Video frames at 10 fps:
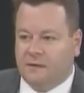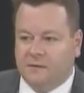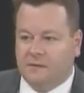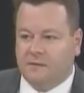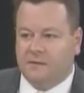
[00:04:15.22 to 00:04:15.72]

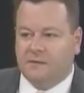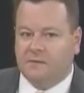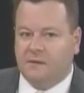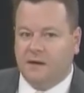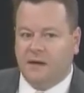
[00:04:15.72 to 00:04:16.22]

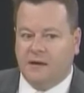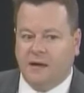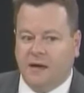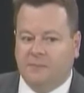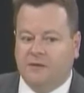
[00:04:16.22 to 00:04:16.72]

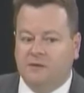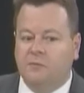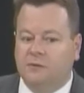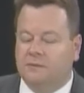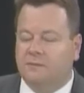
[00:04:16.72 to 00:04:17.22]
I mean, you
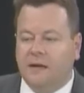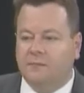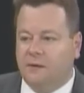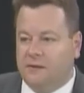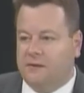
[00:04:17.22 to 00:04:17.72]
wouldn't make
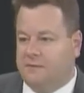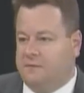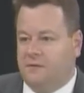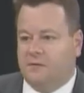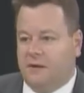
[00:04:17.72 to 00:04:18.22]
money if
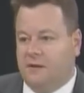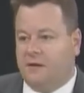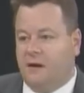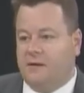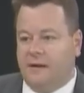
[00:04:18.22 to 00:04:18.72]
you created a
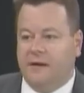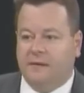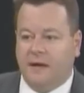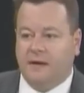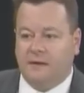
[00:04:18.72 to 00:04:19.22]
car like
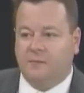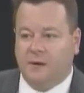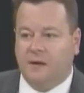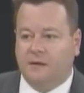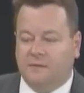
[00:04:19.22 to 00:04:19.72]
that in
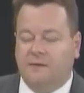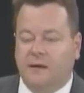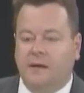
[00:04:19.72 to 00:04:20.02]
America today.